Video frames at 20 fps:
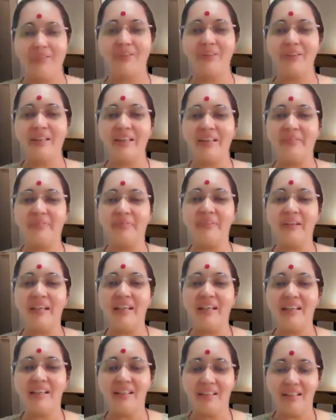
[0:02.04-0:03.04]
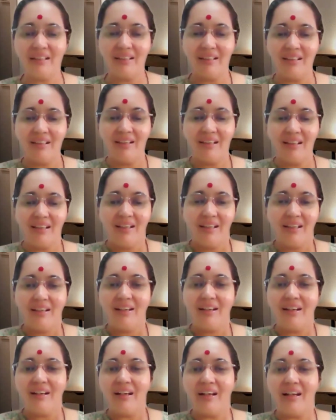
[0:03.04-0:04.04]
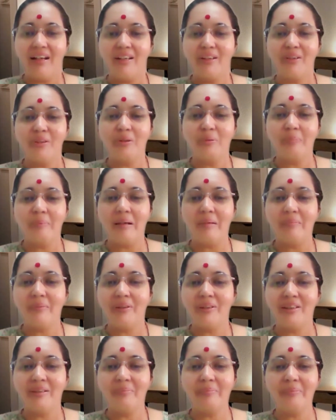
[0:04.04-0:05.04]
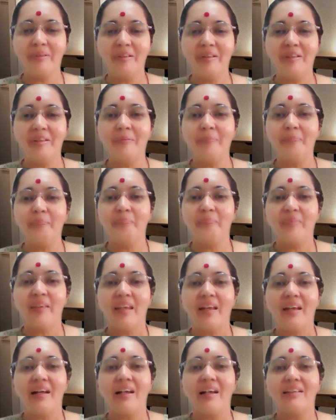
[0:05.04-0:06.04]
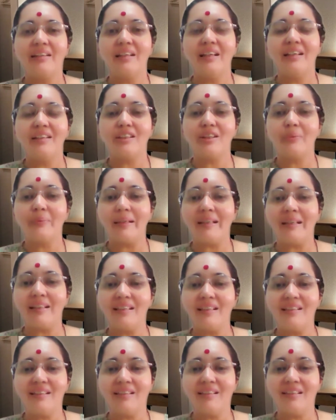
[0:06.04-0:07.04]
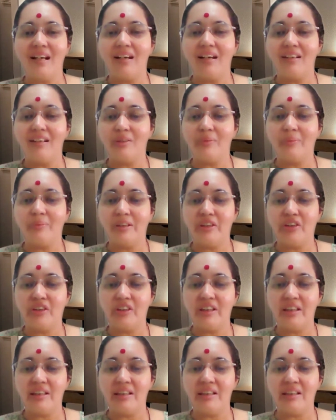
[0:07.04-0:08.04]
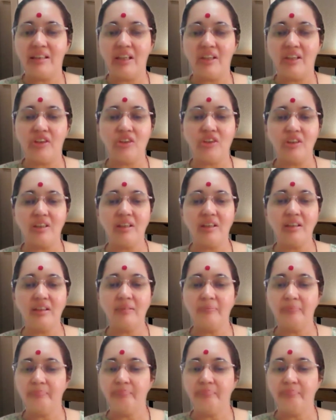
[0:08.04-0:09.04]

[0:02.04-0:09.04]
Good evening. I hope I'm audible. And let's quickly start with today's session.